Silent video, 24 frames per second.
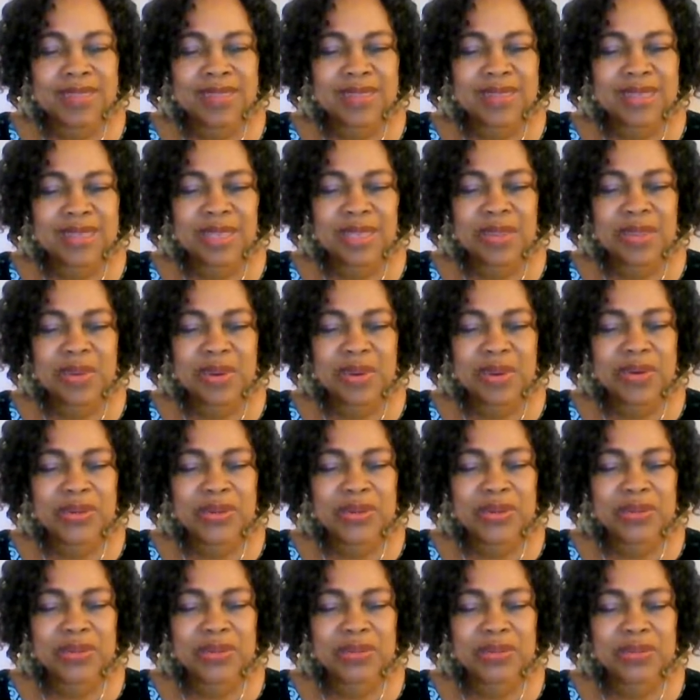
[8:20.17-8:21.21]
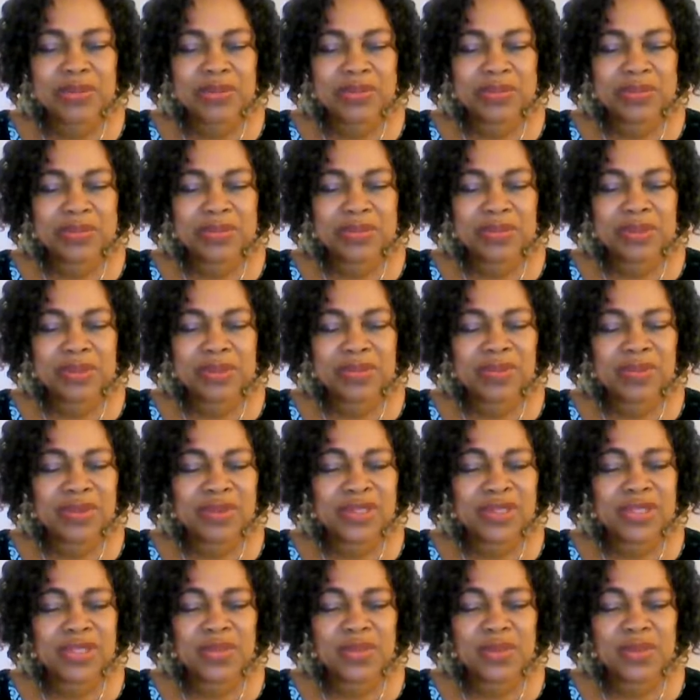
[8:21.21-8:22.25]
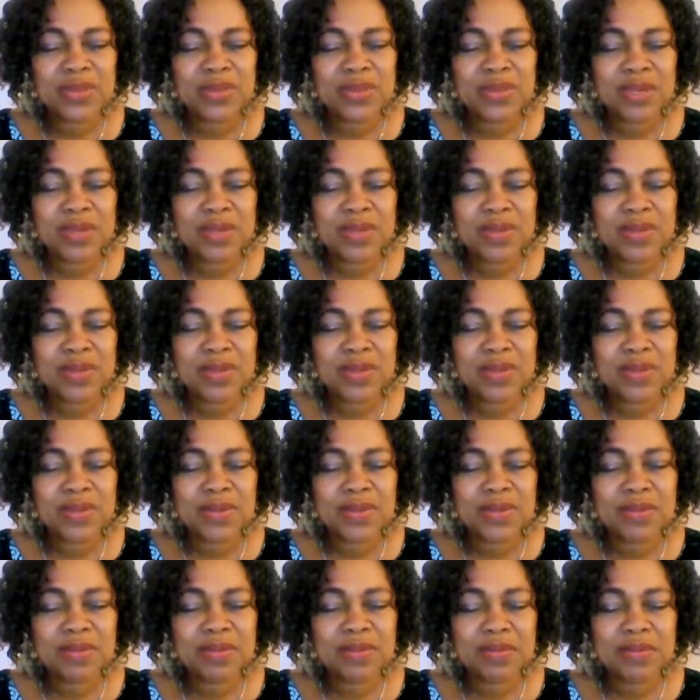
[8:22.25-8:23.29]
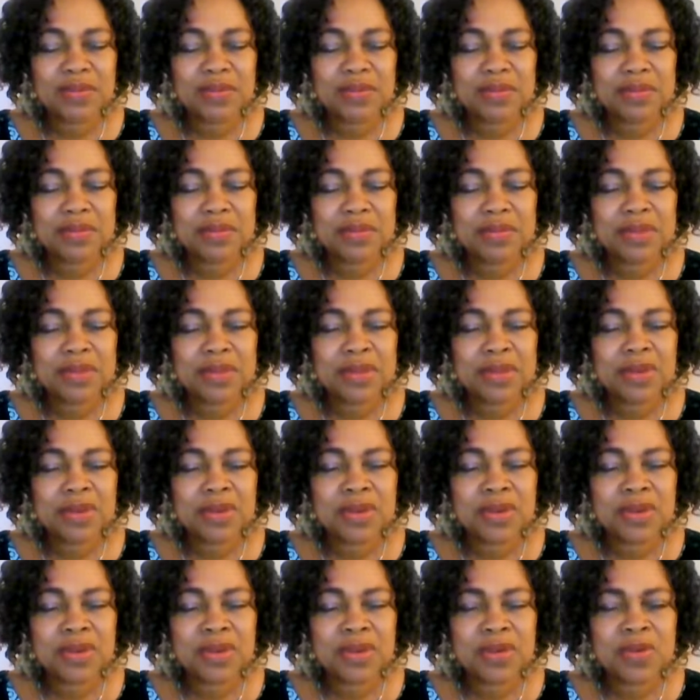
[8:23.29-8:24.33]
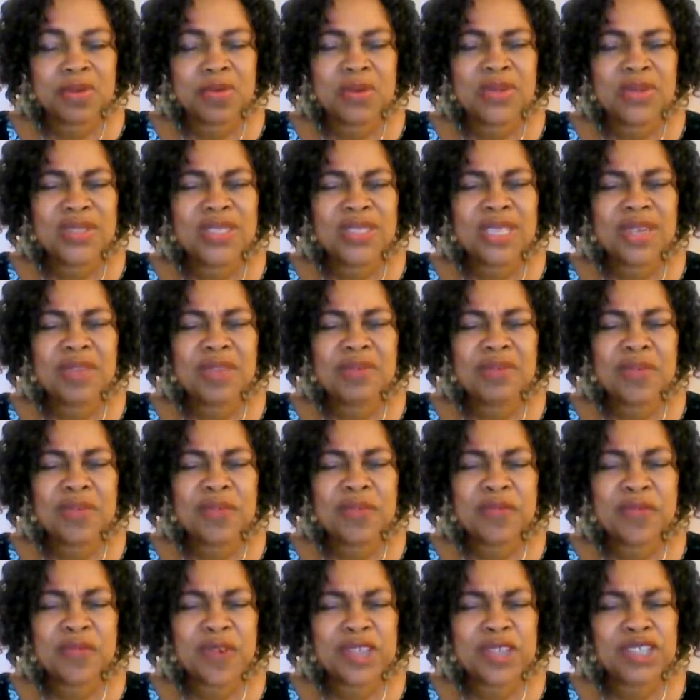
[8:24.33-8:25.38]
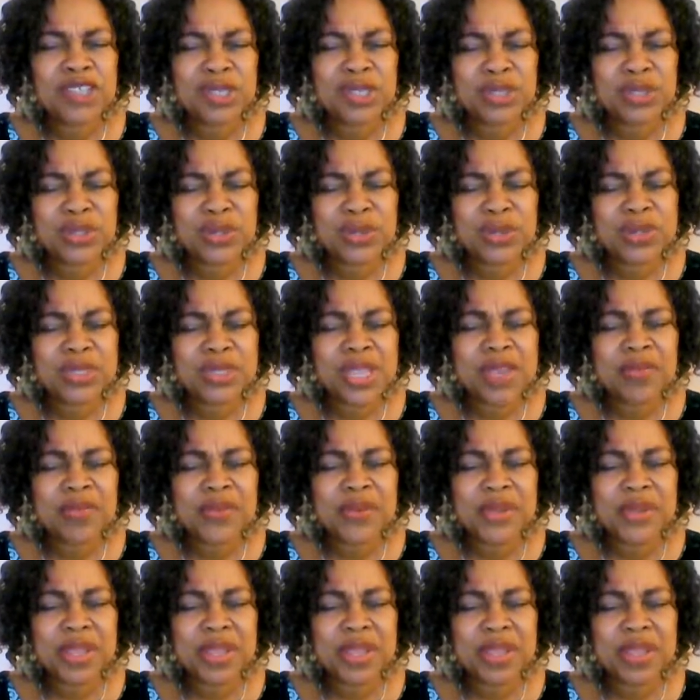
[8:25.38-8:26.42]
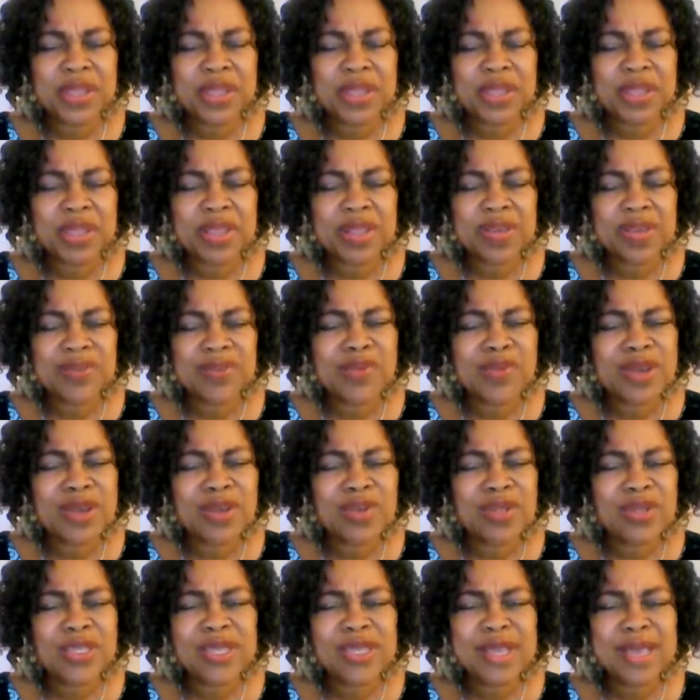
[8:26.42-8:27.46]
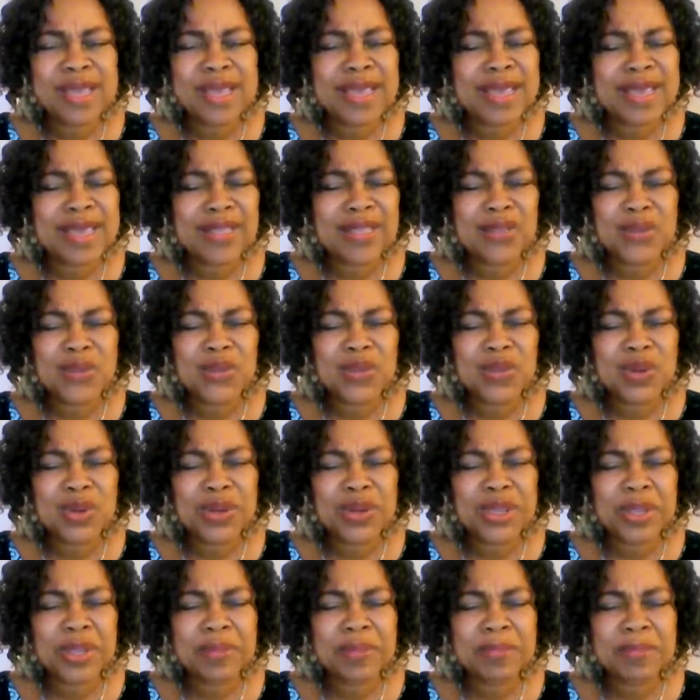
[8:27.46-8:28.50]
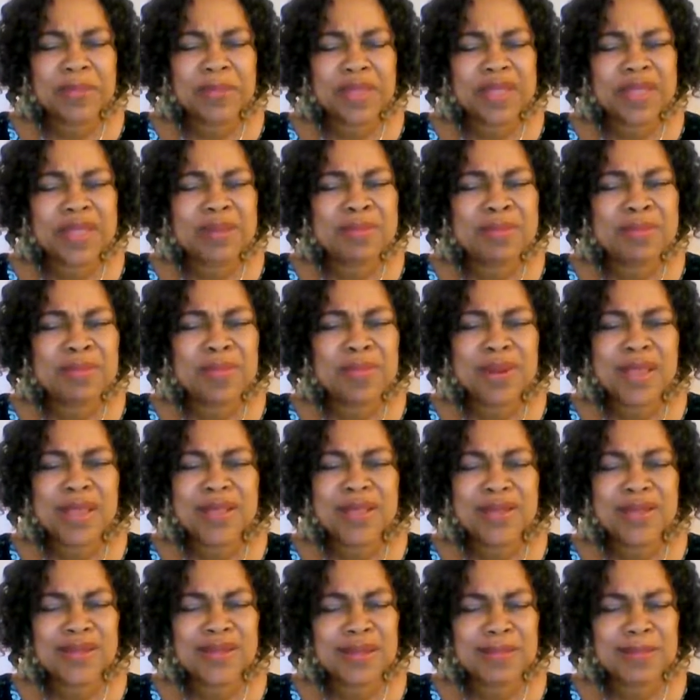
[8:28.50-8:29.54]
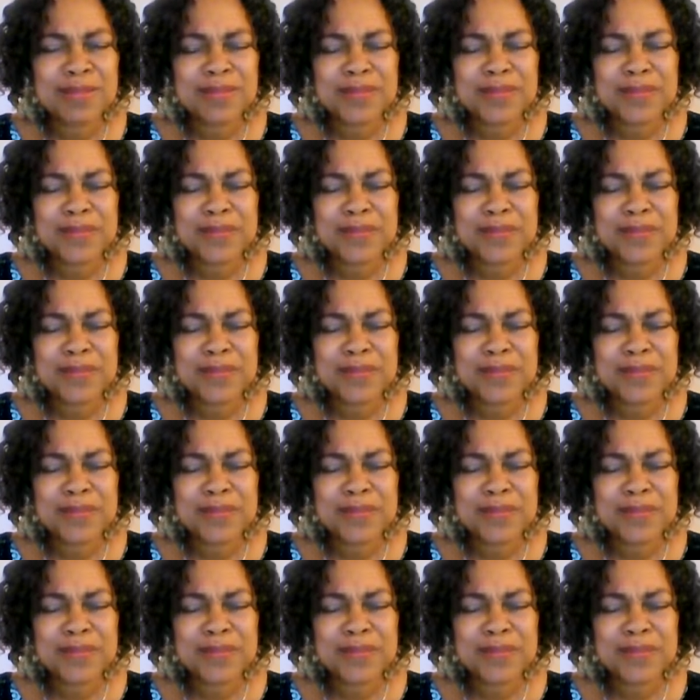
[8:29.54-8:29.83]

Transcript: Thank God for his faithfulness, for sending refreshing to us every day, for anointing our heads with oil, blessing.